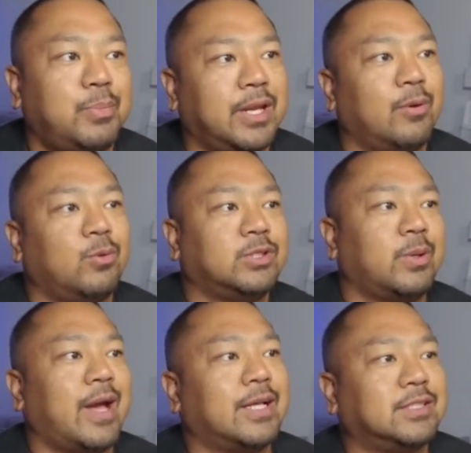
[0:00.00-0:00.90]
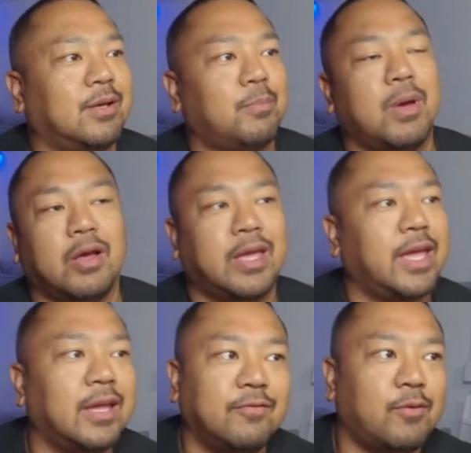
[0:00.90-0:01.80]
But it also has some
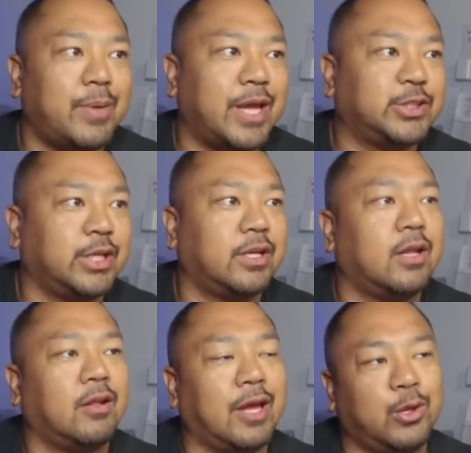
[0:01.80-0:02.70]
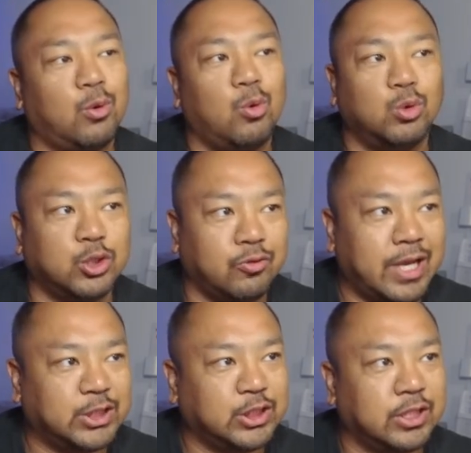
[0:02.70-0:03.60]
key information like your call
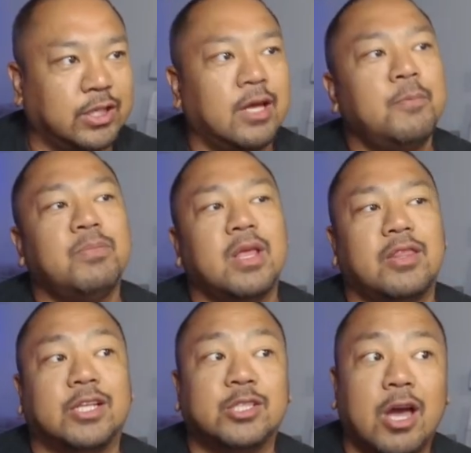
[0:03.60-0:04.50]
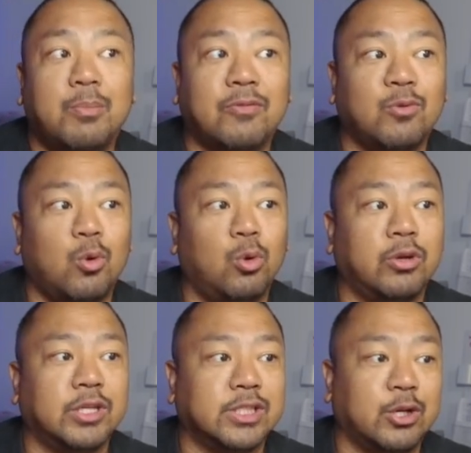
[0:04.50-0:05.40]
duration, the type of call,
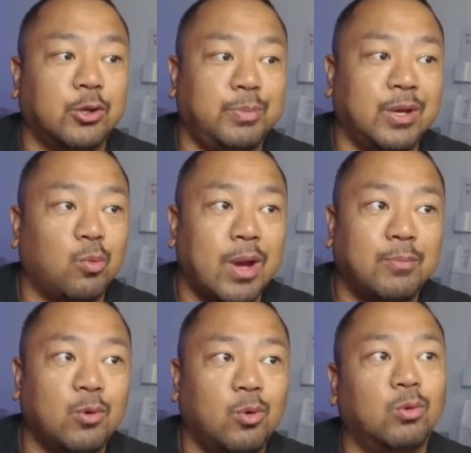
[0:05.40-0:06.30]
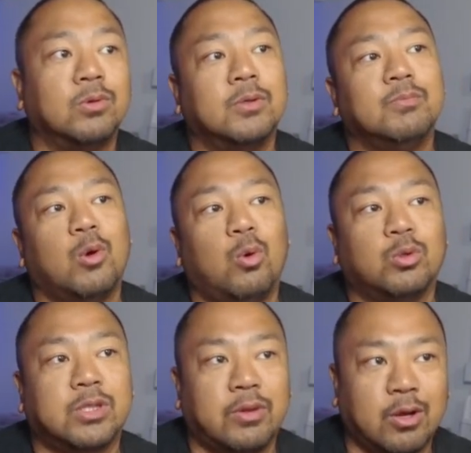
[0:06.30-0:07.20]
because it could be a web call,
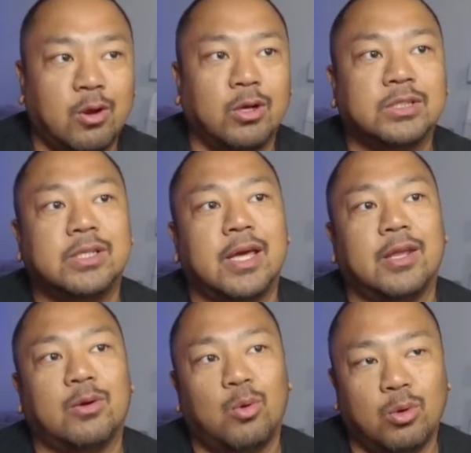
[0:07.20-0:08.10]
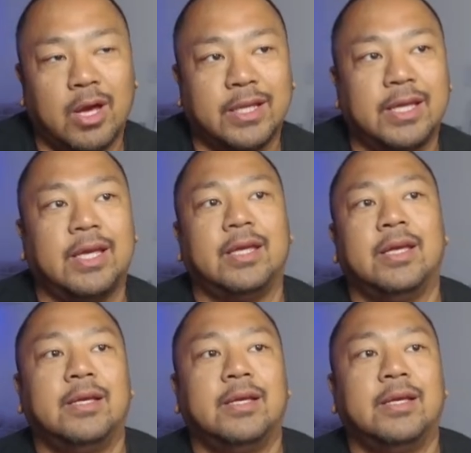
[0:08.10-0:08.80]
also the cost and the call ID.